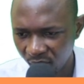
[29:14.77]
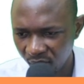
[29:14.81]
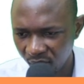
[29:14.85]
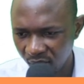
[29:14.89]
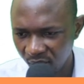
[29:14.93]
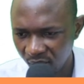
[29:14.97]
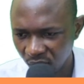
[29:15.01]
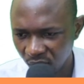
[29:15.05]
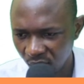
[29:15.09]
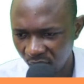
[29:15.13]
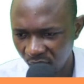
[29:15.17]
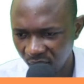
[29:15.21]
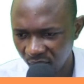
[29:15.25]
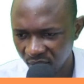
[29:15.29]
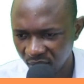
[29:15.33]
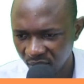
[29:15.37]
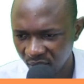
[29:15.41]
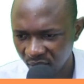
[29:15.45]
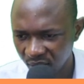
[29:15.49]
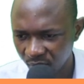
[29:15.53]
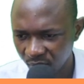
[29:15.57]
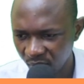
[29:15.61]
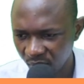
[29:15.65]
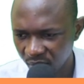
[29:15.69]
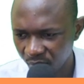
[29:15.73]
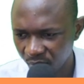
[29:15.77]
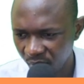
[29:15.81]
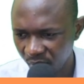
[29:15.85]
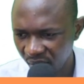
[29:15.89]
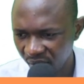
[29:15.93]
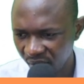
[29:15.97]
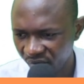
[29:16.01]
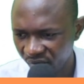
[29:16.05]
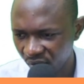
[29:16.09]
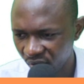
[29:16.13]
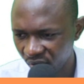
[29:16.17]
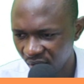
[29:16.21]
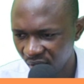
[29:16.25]
insurance expense
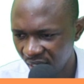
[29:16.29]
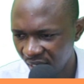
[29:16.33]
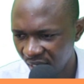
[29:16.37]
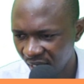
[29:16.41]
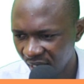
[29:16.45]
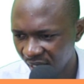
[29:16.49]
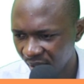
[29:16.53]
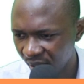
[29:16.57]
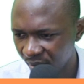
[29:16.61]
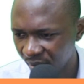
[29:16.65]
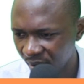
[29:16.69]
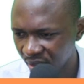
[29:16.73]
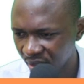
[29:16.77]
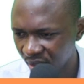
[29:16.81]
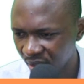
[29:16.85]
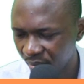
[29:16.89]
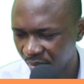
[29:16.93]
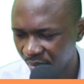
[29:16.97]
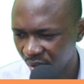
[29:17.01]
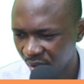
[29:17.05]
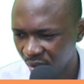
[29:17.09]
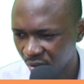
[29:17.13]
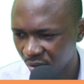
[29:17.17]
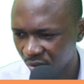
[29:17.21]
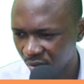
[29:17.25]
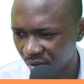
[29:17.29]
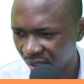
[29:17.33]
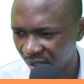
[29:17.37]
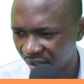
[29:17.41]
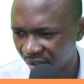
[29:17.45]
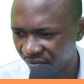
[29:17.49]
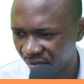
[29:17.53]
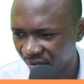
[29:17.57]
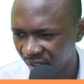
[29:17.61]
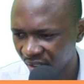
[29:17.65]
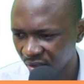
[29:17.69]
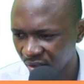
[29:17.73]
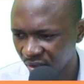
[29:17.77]
paid for the year covers the period to
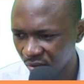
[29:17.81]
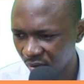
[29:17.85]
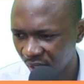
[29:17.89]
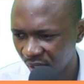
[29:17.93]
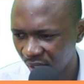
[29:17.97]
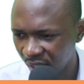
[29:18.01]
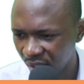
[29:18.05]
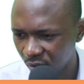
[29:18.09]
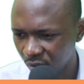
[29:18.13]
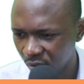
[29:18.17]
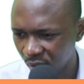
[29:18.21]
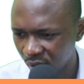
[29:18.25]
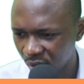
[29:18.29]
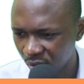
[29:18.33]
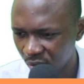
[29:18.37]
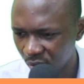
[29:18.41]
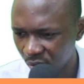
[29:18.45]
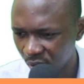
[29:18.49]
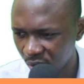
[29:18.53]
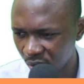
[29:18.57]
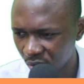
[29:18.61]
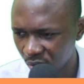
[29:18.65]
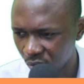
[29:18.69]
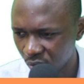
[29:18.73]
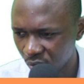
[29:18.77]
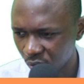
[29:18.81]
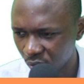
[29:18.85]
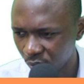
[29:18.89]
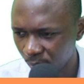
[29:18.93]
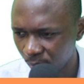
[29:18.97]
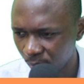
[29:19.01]
31st July 2022,